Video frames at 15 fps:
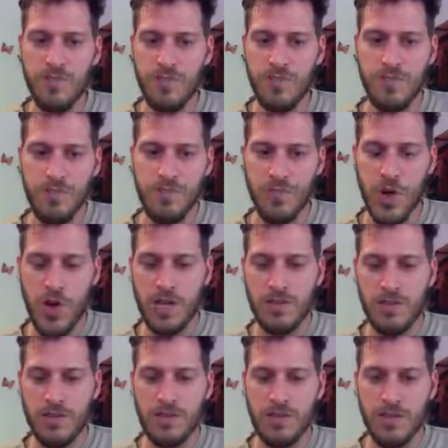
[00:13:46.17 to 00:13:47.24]
brought
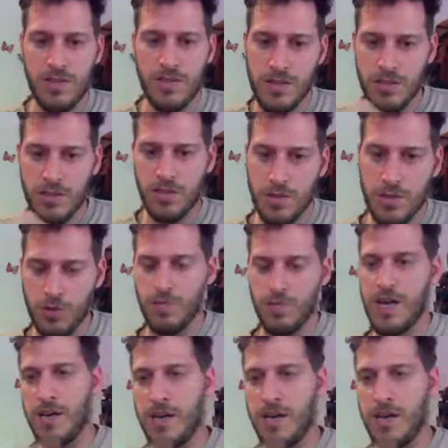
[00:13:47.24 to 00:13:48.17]
to my